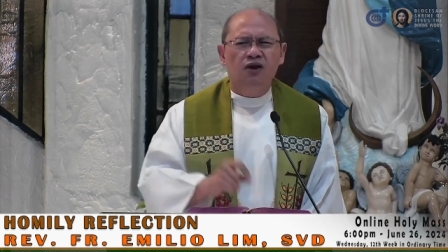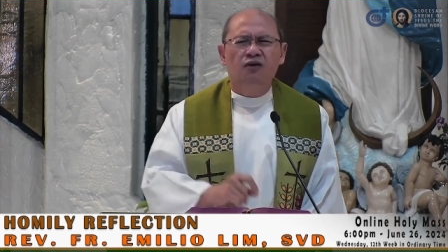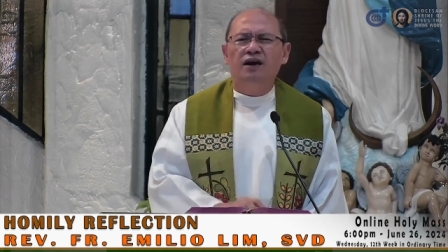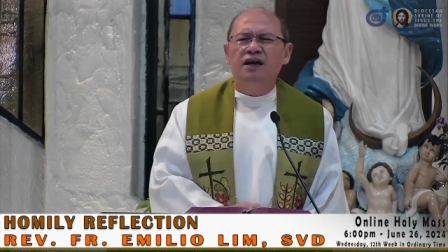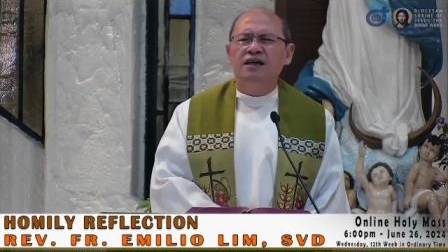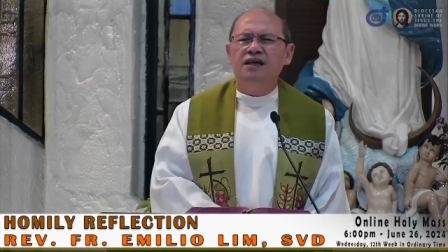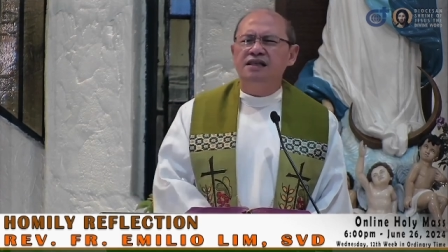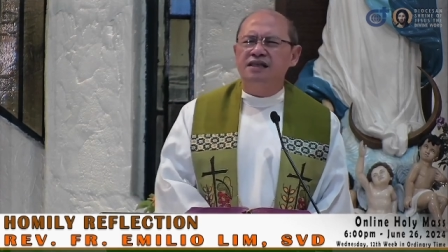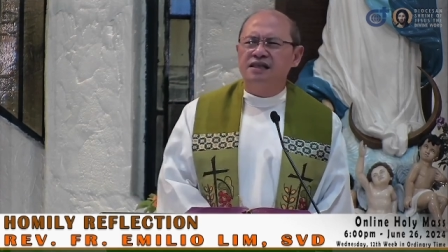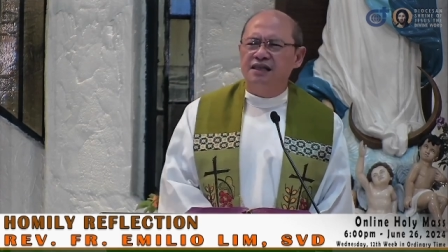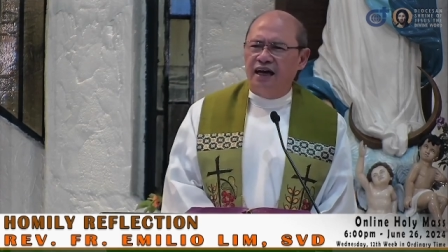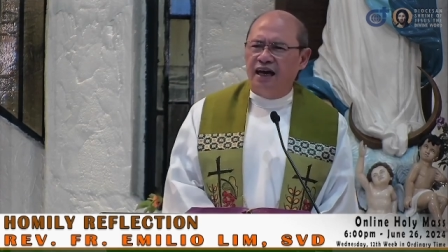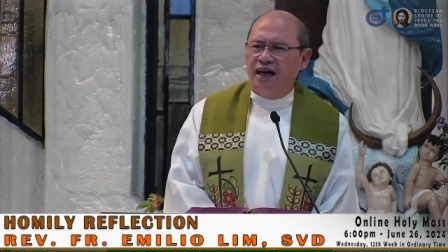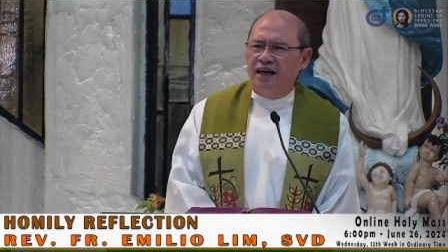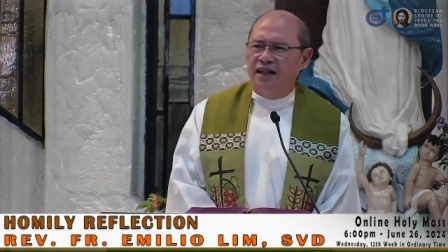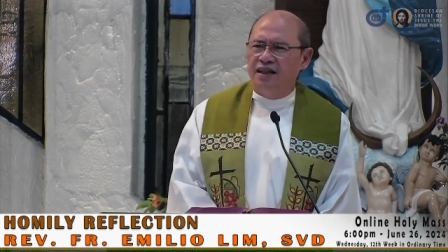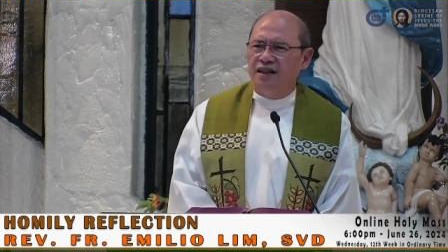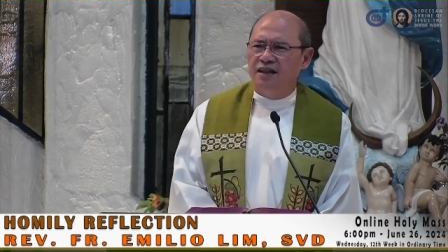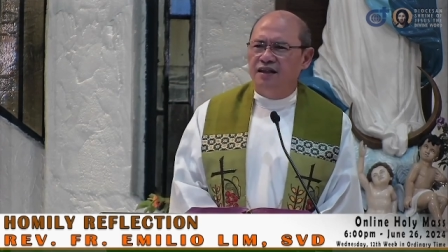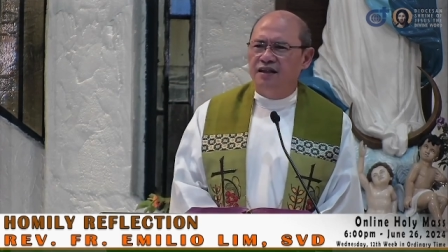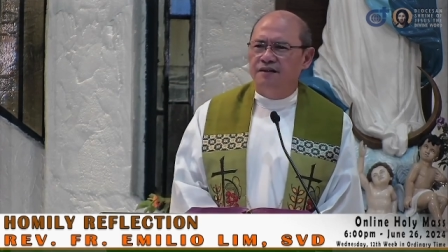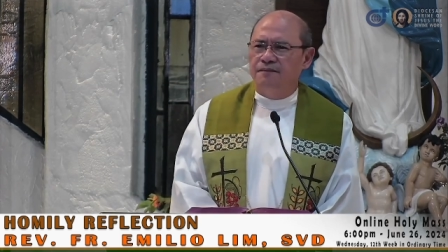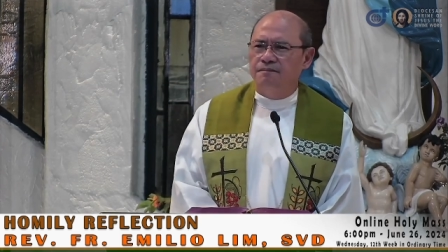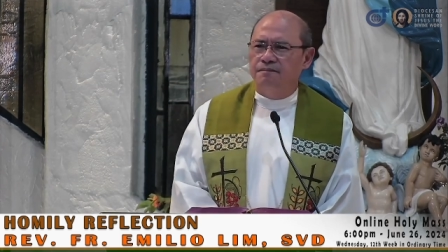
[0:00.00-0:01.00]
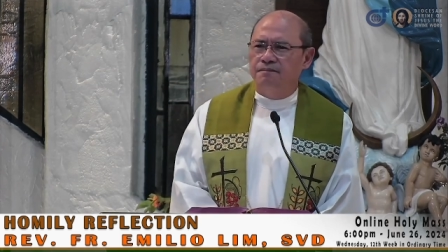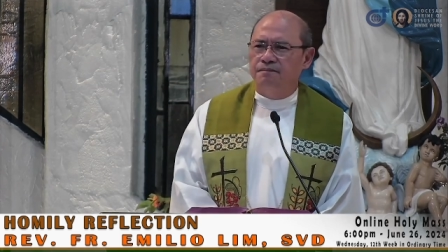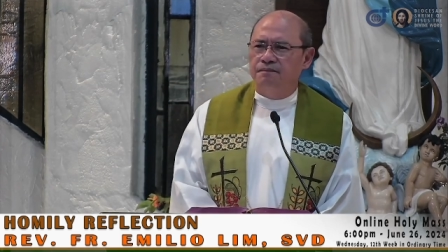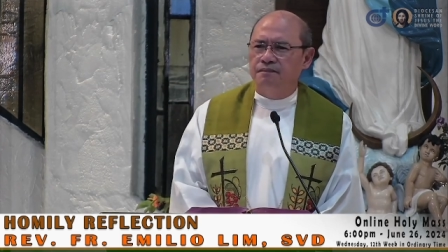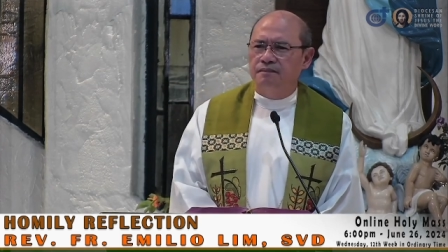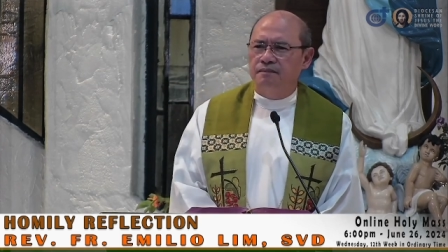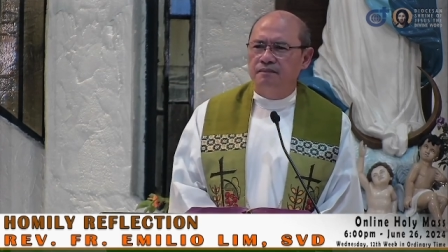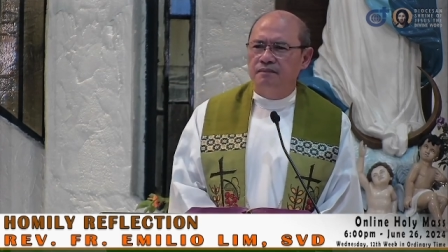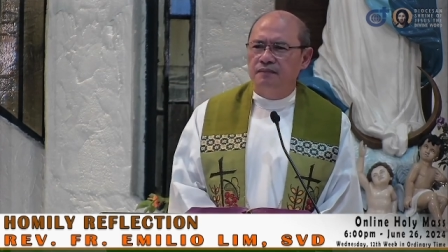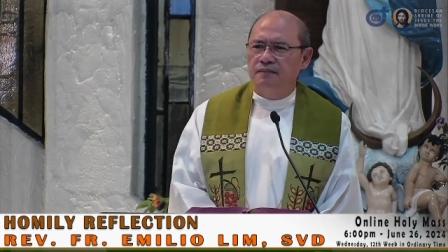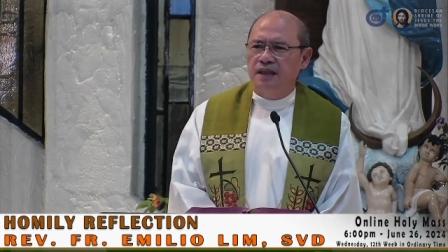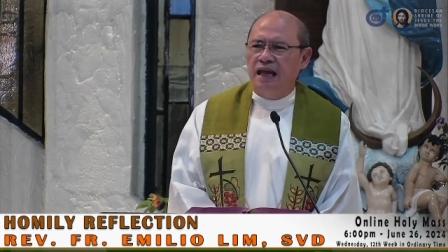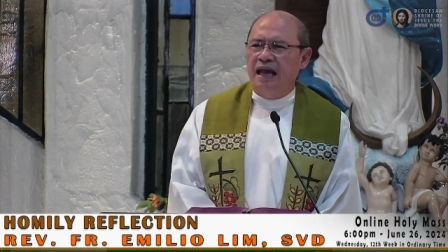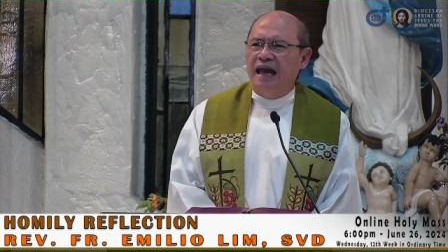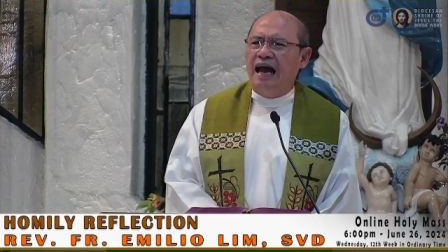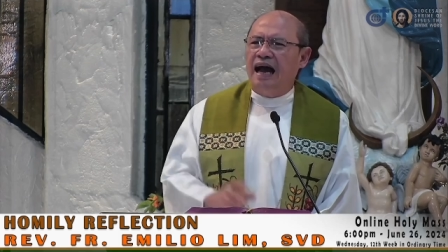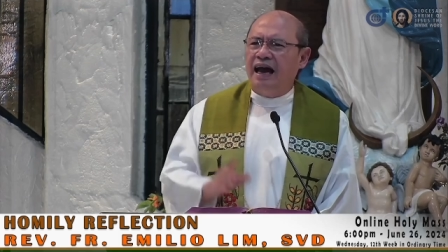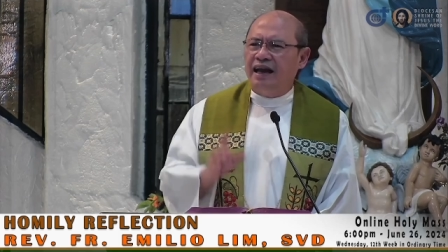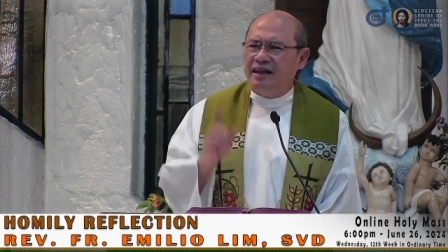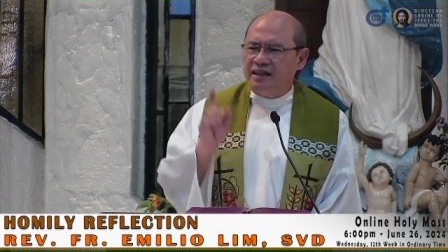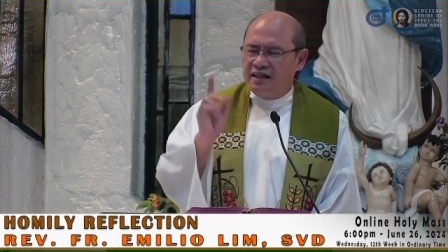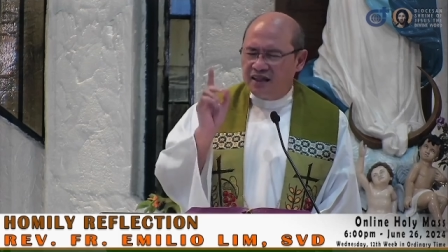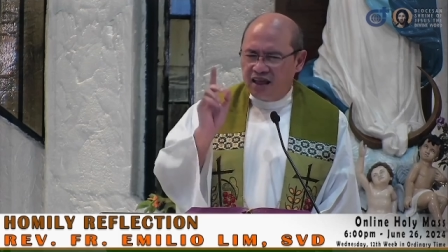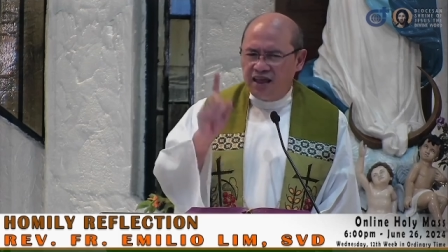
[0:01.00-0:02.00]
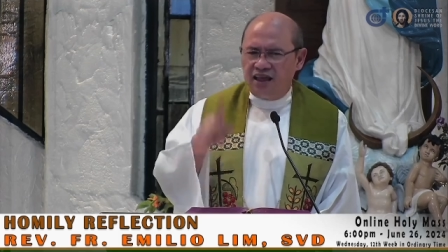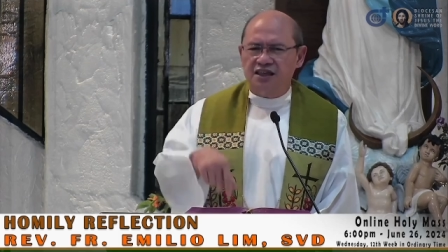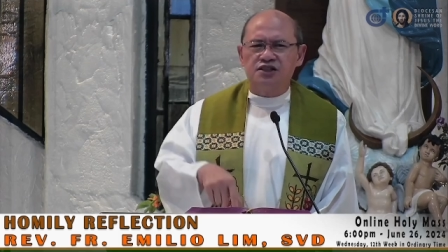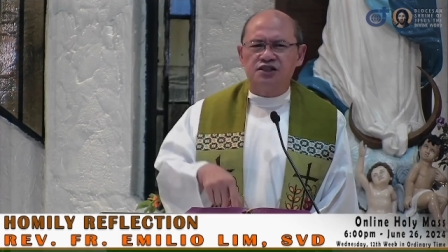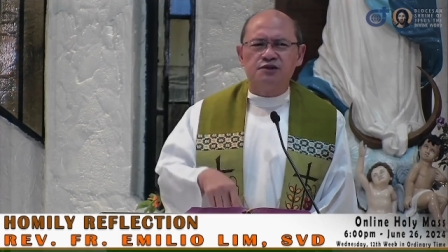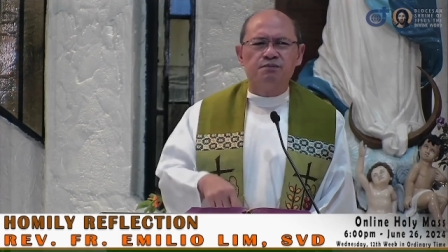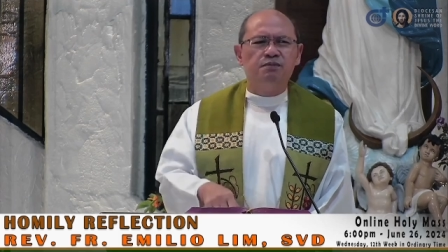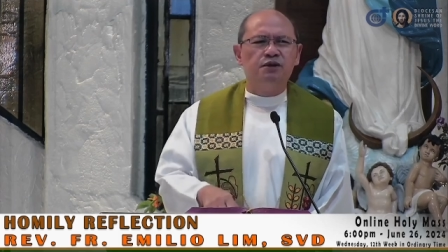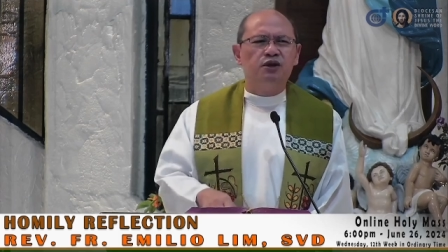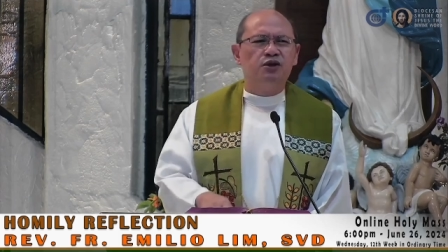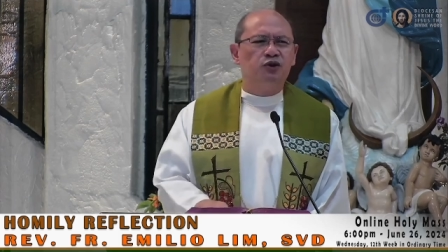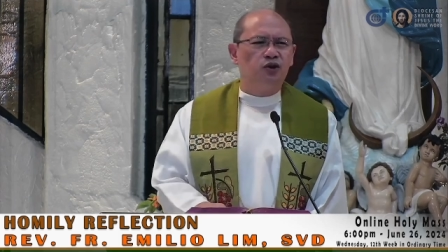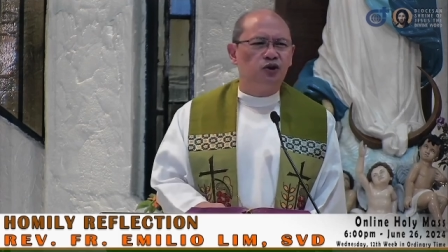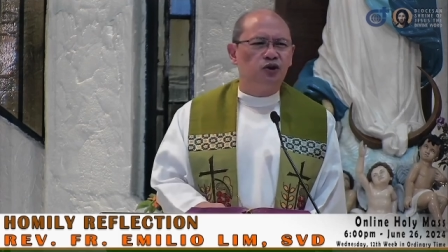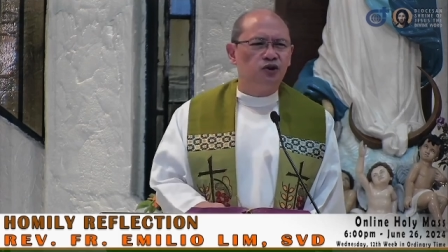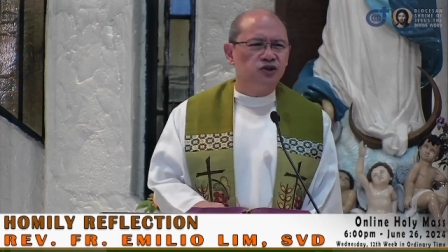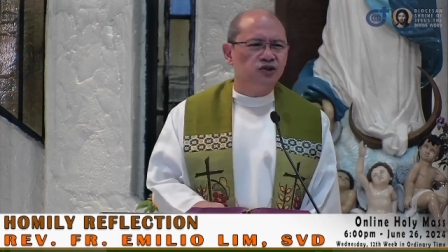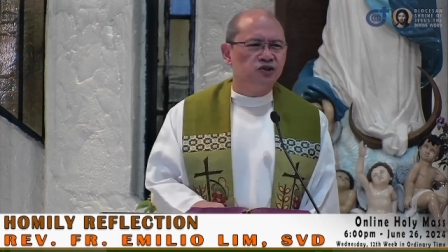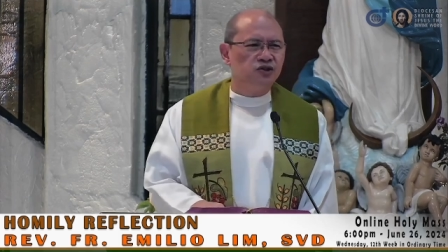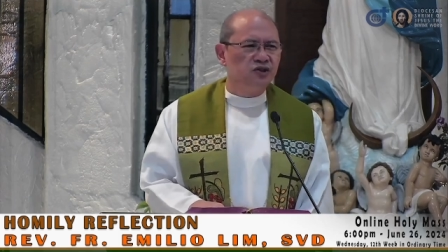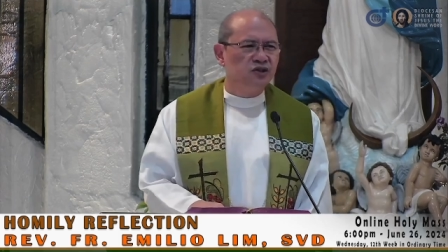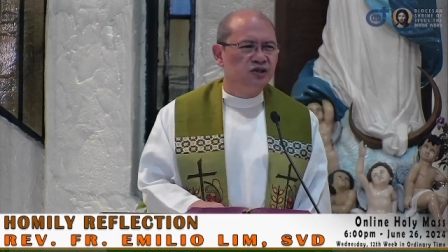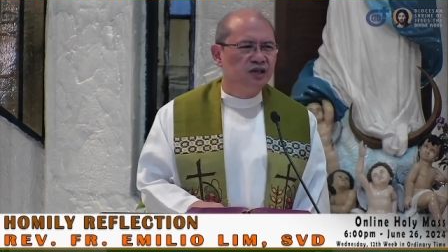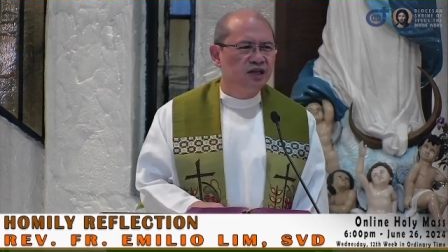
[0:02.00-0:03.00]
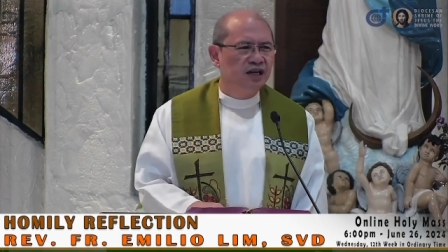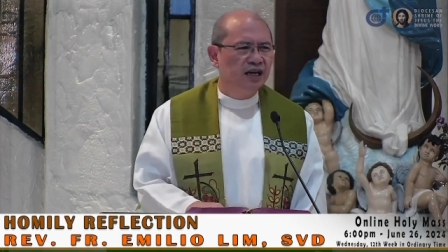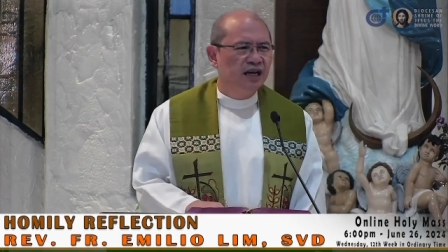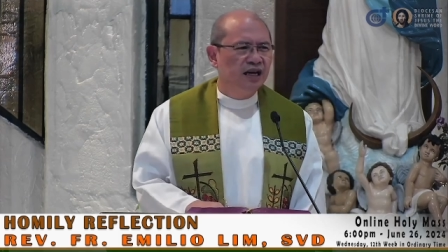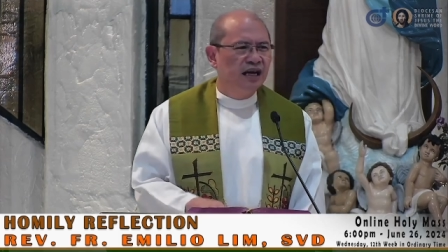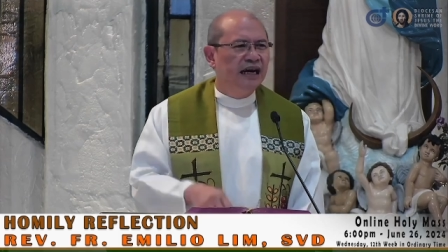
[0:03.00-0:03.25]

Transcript: Why is that? I think it's because